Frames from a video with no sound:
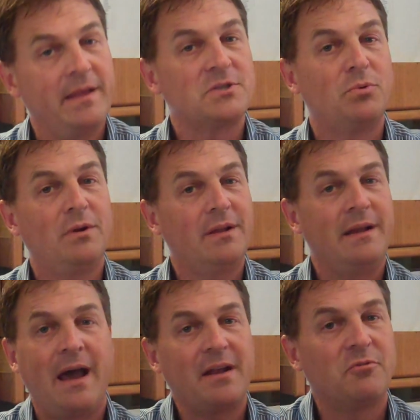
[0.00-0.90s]
That's
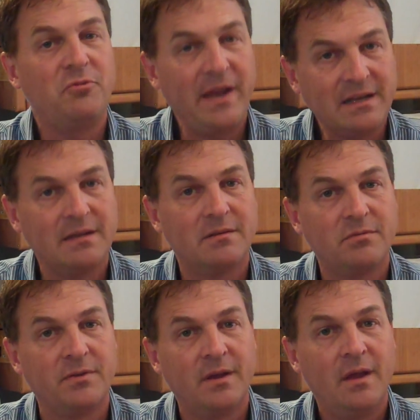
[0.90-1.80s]
really not
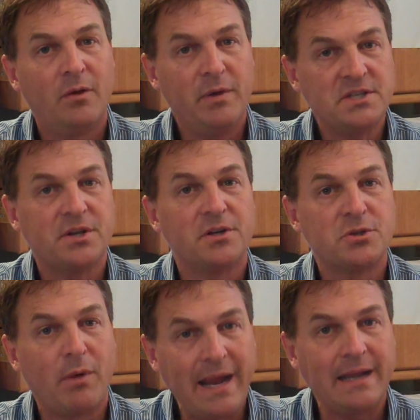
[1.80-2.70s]
effective
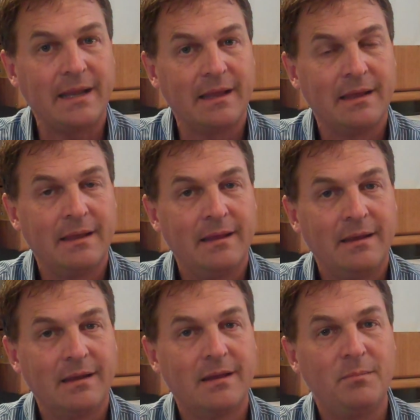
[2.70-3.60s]
research writing.
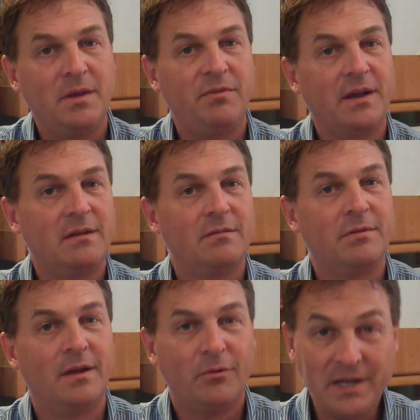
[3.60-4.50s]
It can be
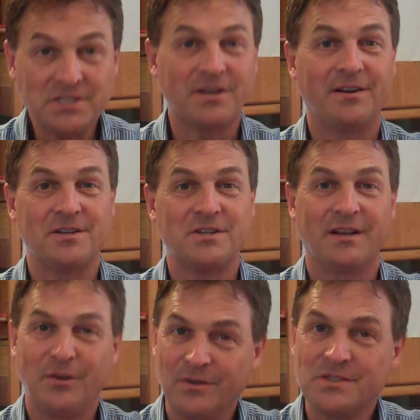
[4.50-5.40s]
effective research
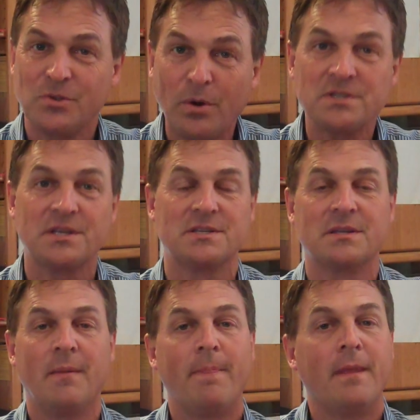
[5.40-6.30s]
and good
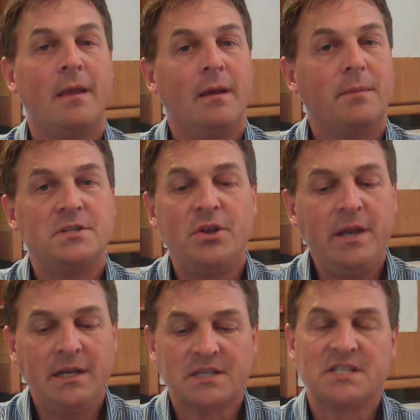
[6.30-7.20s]
sources, but you
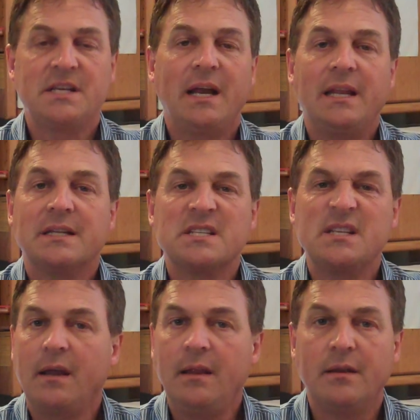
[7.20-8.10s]
need to study
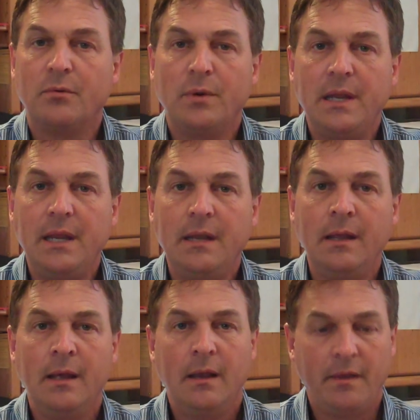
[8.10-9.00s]
and
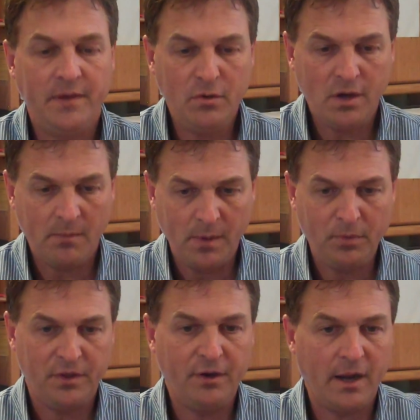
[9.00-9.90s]
read, and then you come
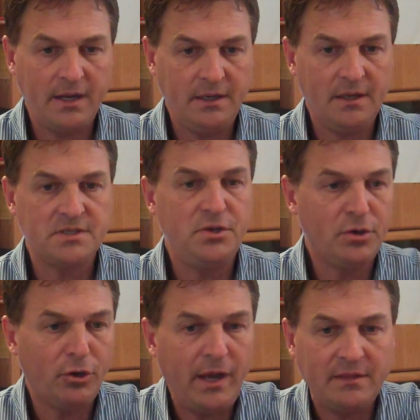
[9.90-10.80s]
up with your ideas,
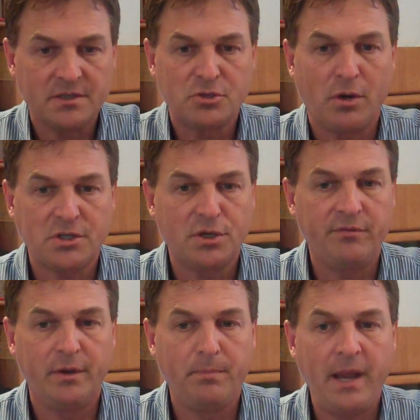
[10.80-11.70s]
you create the
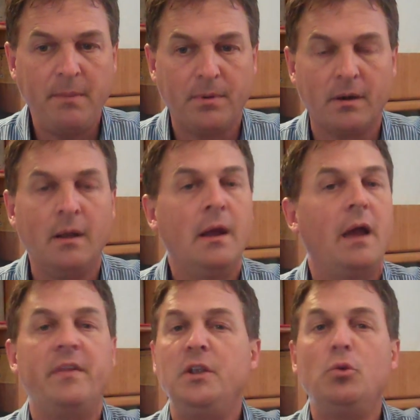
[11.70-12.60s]
structure of your paper,
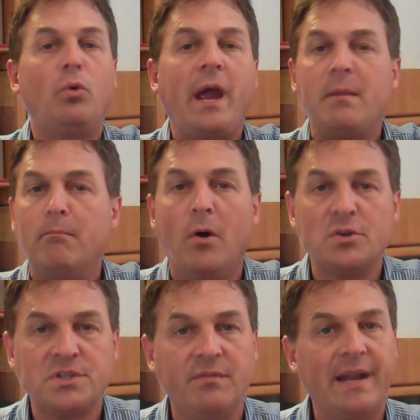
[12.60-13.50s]
and then you write
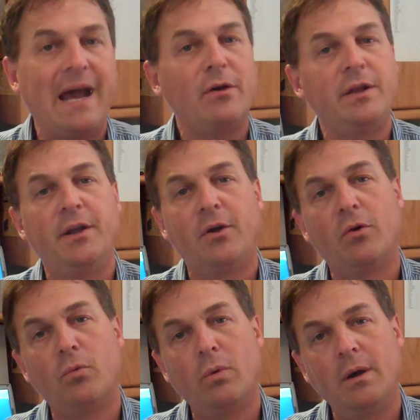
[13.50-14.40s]
most of it out in your
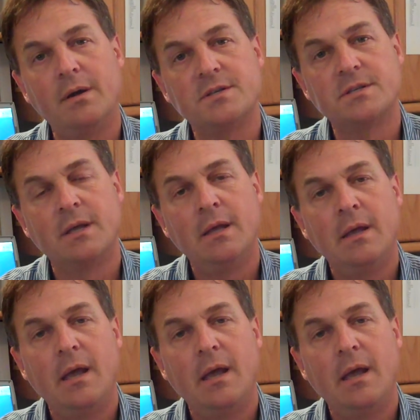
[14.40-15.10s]
own words.